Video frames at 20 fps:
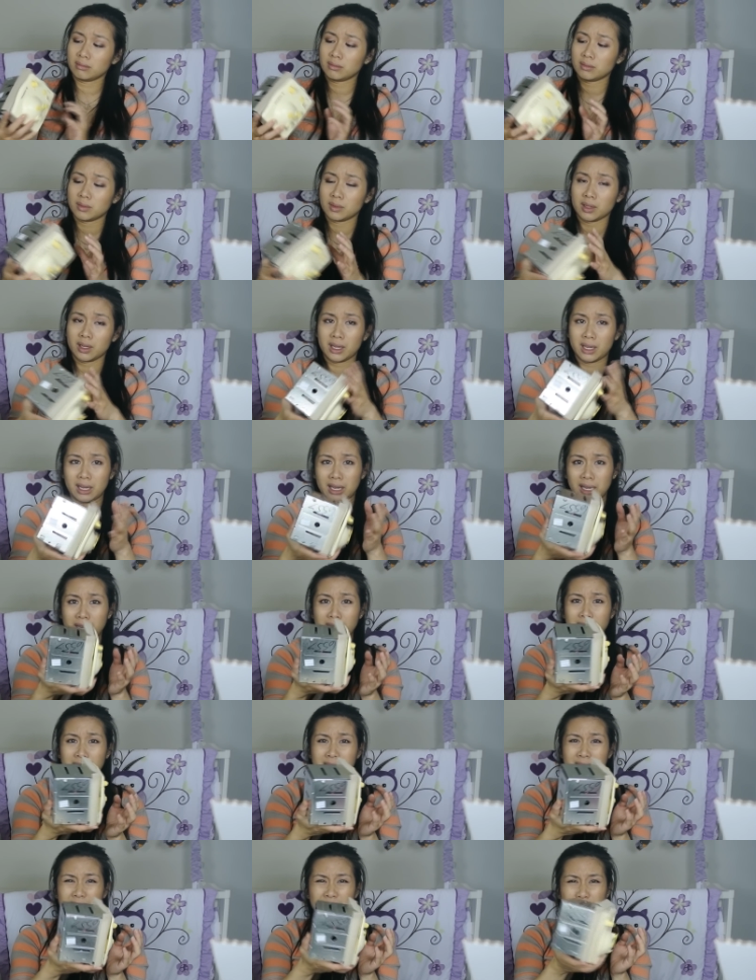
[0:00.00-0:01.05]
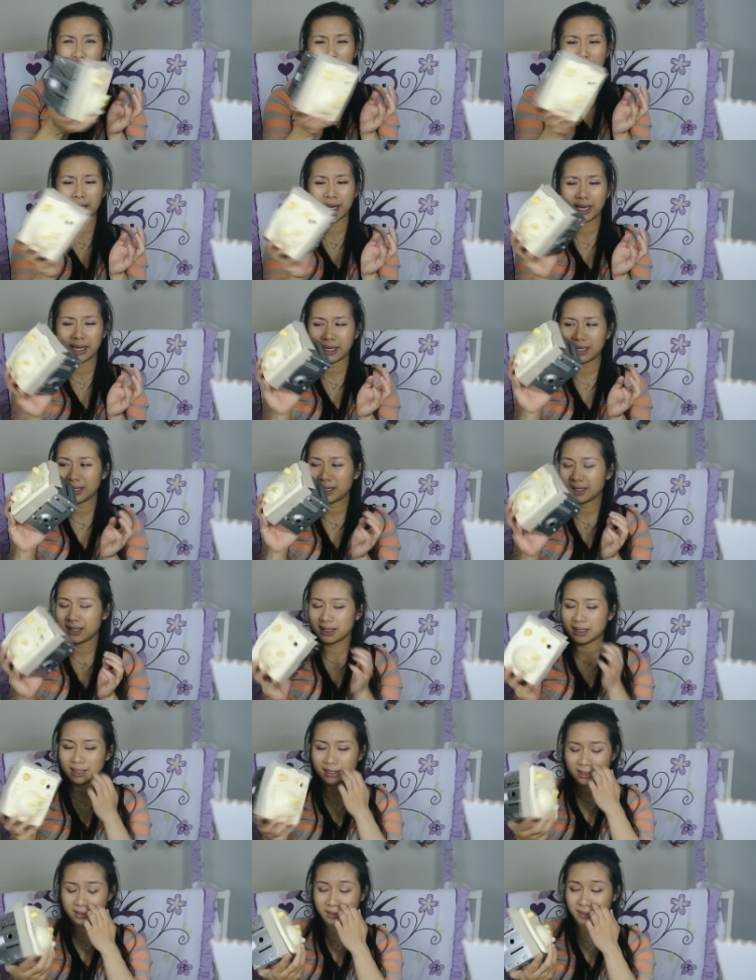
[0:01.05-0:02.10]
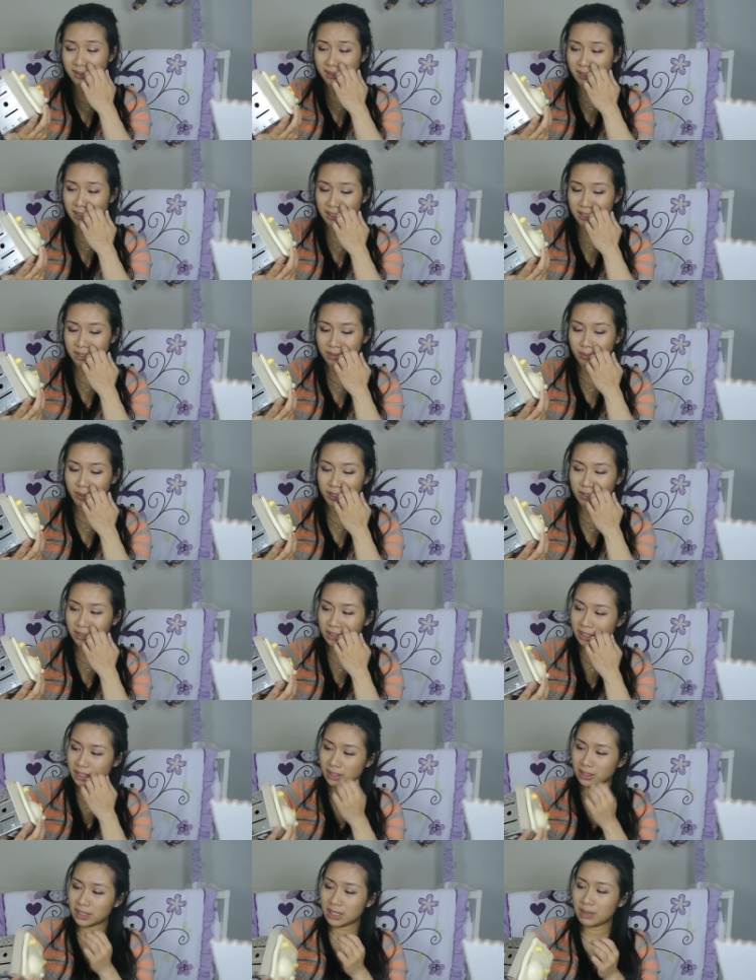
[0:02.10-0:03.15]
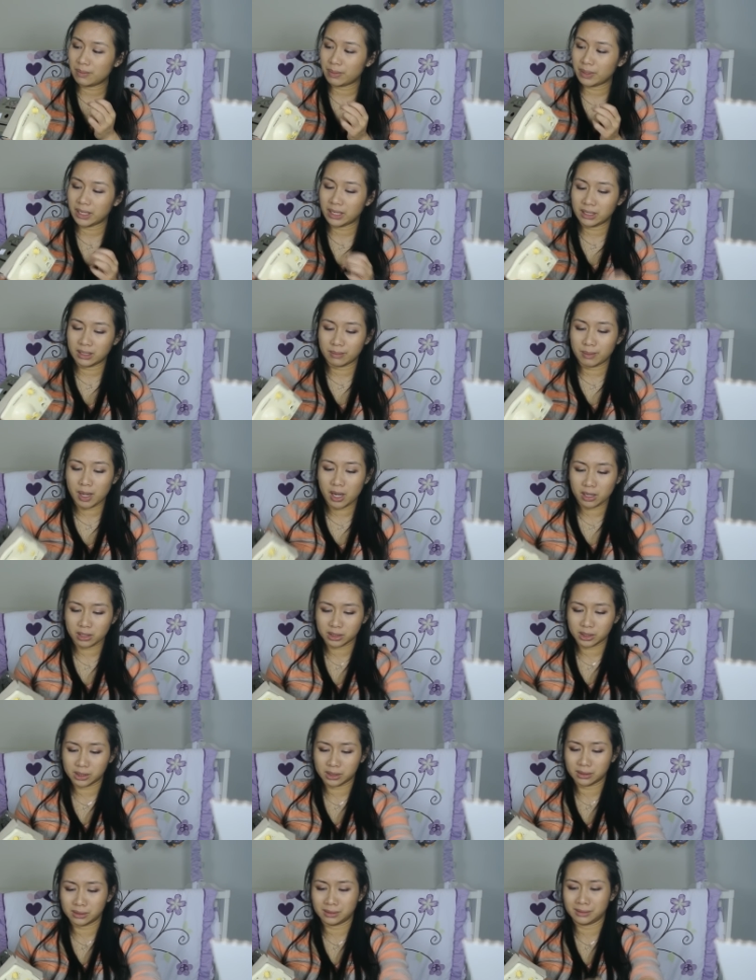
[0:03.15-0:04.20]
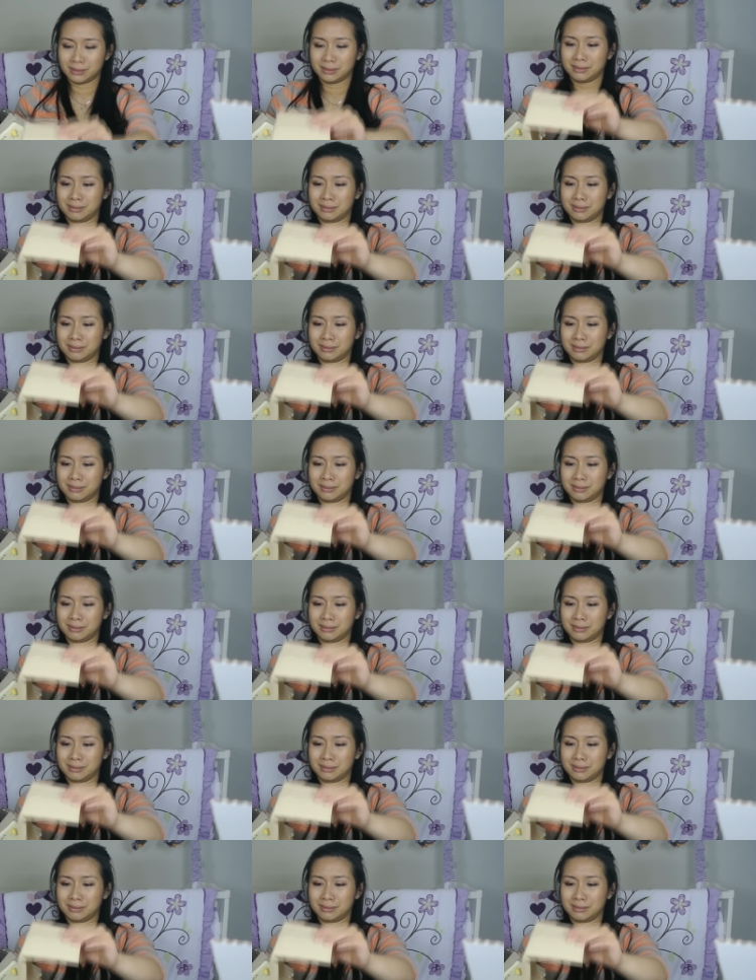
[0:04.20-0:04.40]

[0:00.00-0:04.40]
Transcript: Okay, I guess that's why it's better to keep it in the box.